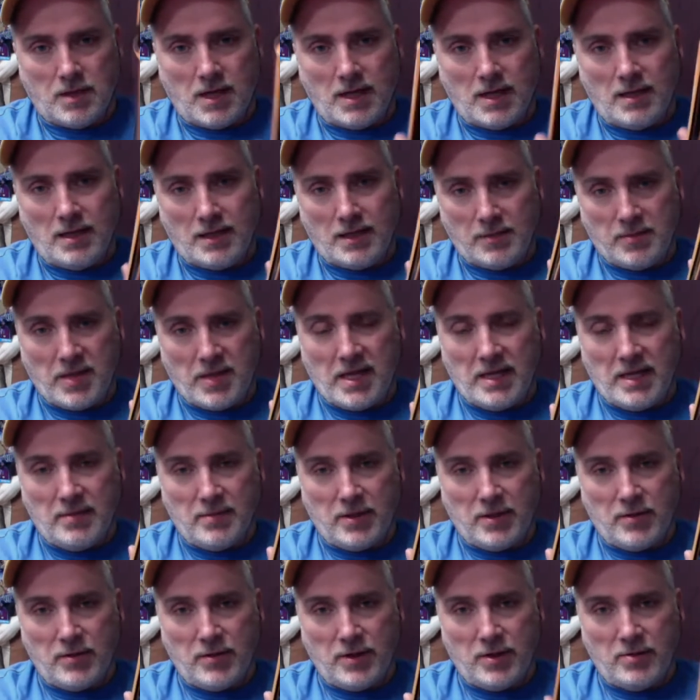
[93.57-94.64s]
like painting my
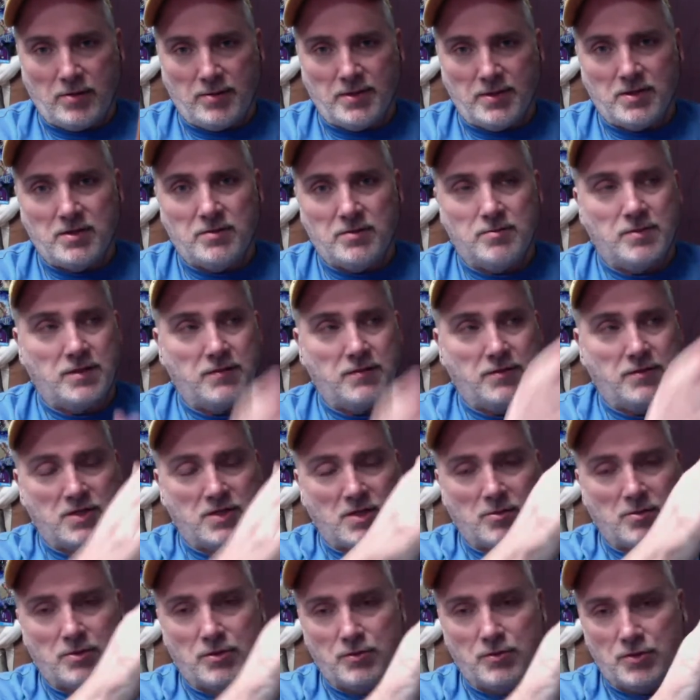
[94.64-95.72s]
own helmets, but if you're
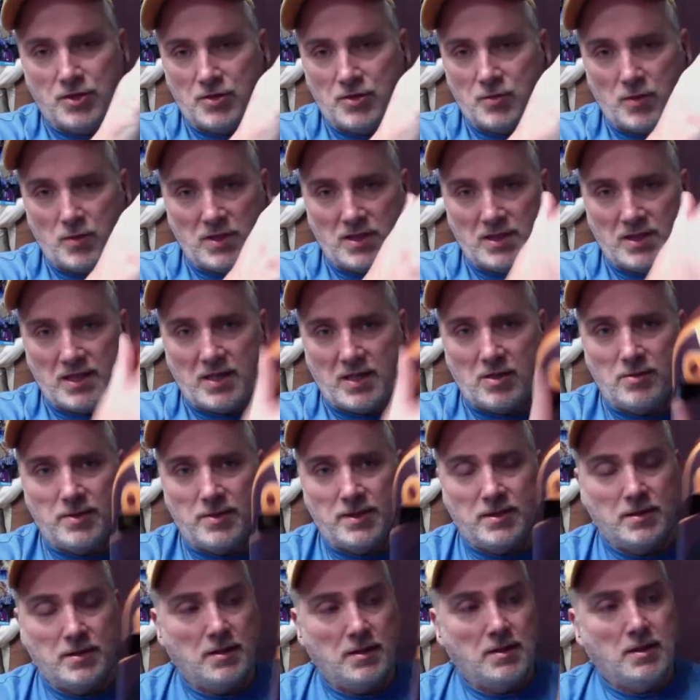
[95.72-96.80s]
someone who just wants a
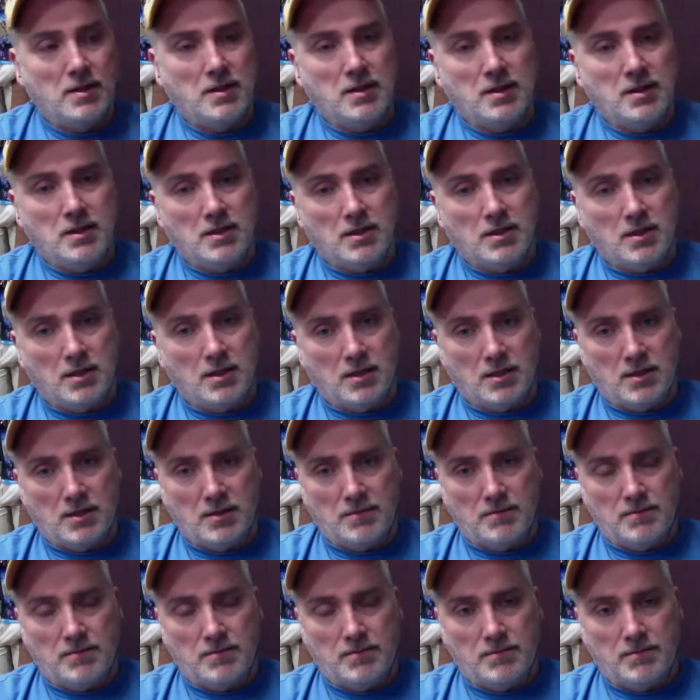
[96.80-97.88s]
helmet,
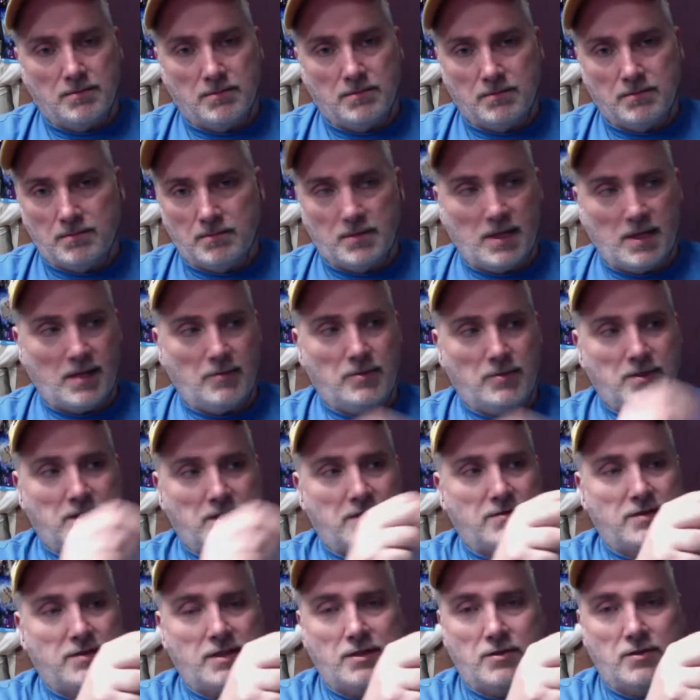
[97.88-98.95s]
um, I would
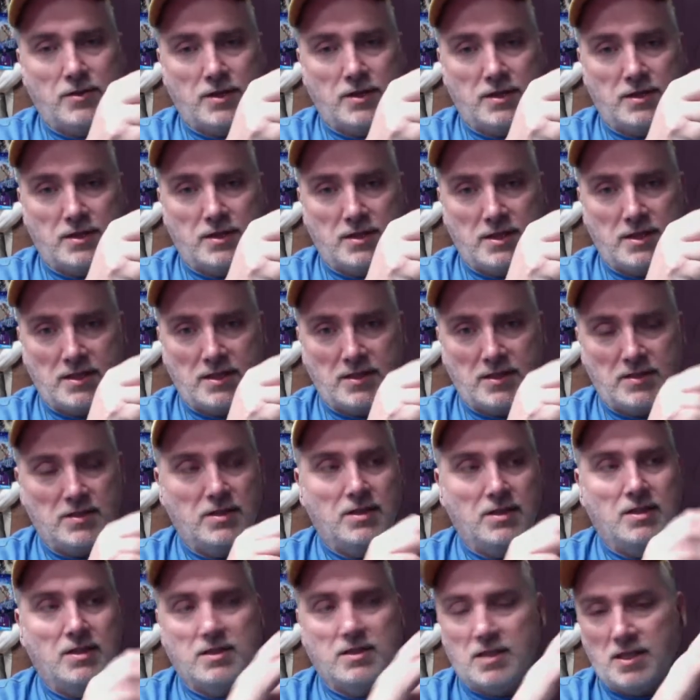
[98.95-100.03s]
definitely look into these.
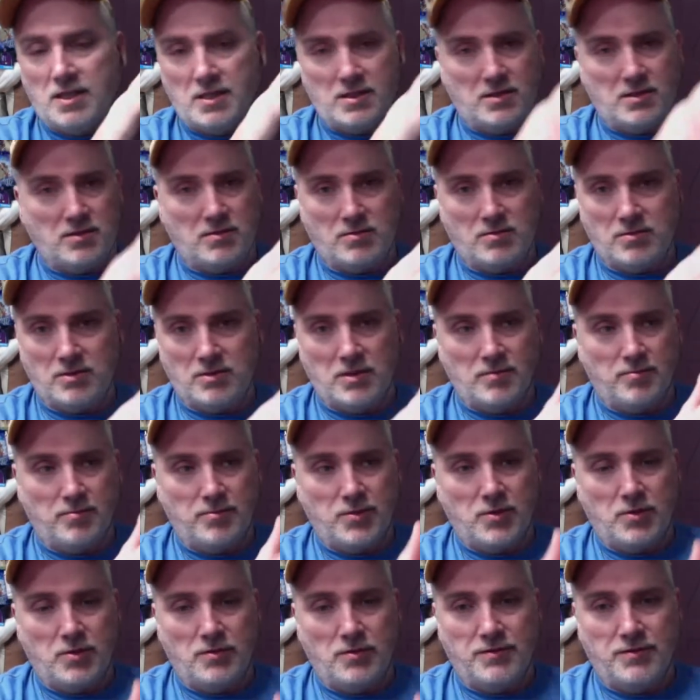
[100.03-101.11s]
It's
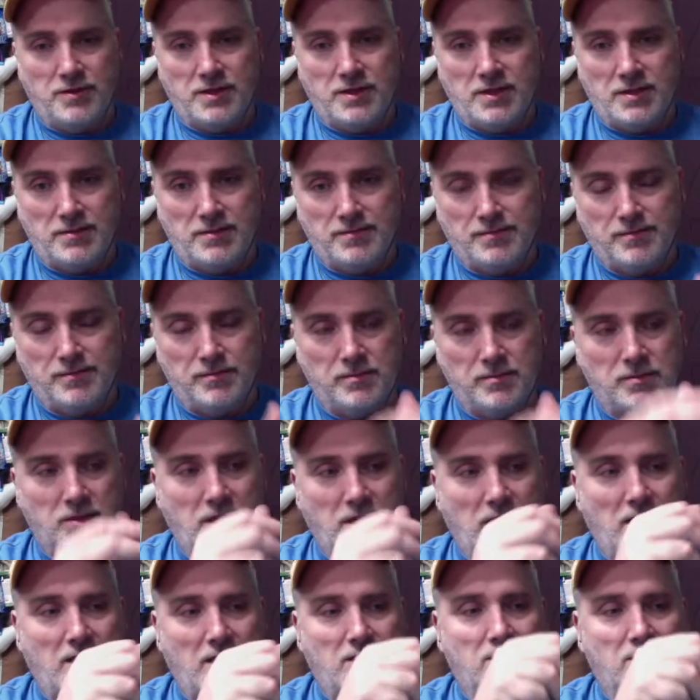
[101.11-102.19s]
beautifully
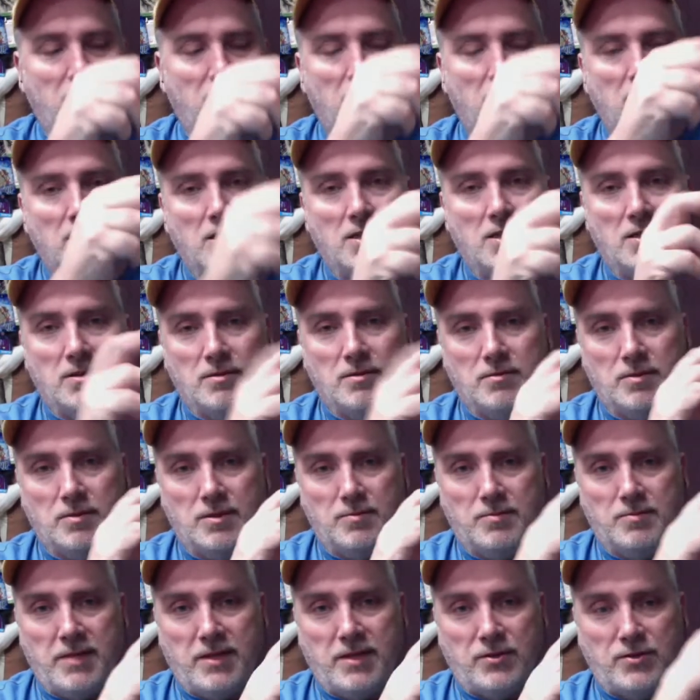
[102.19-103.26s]
cast
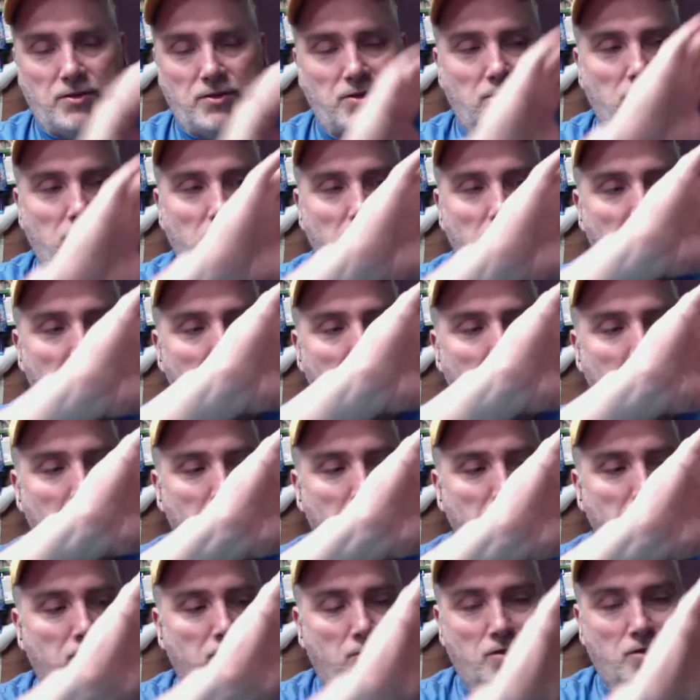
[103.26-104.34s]
metal stock,
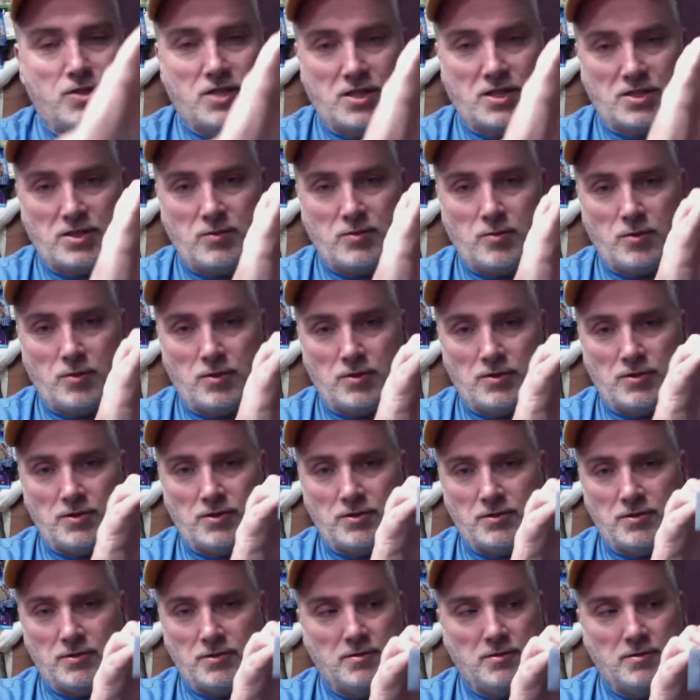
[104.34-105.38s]
which actually works.